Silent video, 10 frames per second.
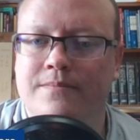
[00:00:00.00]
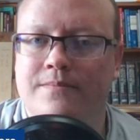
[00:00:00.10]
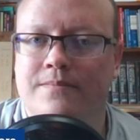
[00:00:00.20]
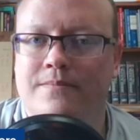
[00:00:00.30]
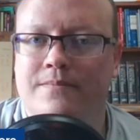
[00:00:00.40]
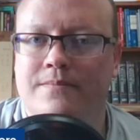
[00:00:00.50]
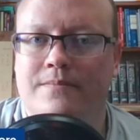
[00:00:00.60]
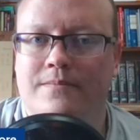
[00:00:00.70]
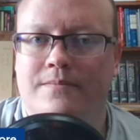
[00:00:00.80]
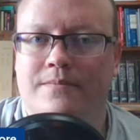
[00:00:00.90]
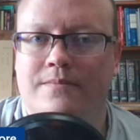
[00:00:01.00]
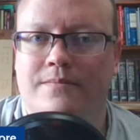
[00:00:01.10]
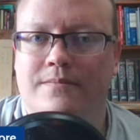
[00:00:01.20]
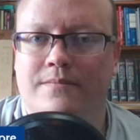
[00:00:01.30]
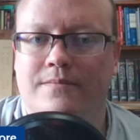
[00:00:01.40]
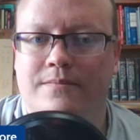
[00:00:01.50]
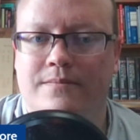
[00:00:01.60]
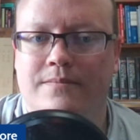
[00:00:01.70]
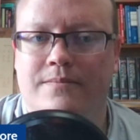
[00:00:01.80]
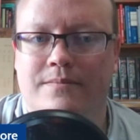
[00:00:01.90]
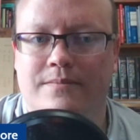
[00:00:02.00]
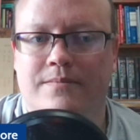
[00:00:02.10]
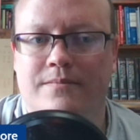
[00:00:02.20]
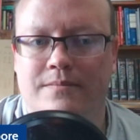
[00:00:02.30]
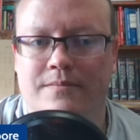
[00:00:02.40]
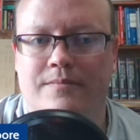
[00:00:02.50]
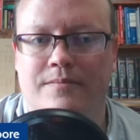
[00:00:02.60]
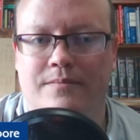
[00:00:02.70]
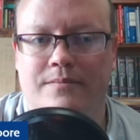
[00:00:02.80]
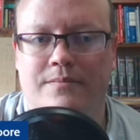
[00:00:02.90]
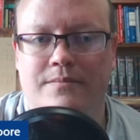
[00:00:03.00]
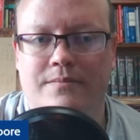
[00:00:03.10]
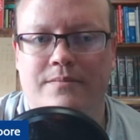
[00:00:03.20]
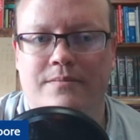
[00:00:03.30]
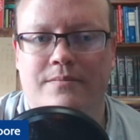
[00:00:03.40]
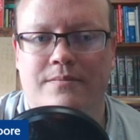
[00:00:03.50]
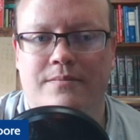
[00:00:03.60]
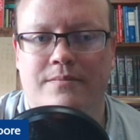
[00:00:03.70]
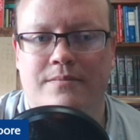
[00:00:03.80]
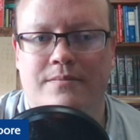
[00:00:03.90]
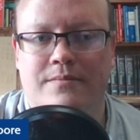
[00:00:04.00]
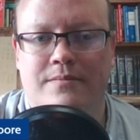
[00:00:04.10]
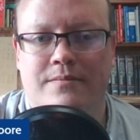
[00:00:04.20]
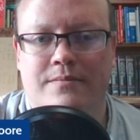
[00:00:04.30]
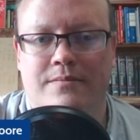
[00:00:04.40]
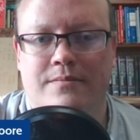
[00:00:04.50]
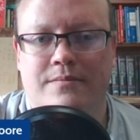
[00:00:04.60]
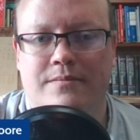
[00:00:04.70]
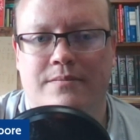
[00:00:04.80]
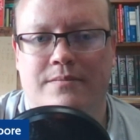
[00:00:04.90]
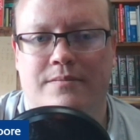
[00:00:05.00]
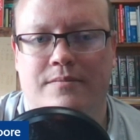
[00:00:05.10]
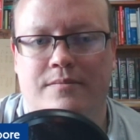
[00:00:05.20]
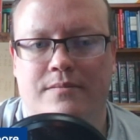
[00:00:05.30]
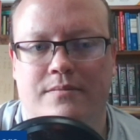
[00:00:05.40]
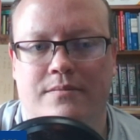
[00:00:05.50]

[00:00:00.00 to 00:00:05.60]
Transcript: No words are spoken by the person on screen.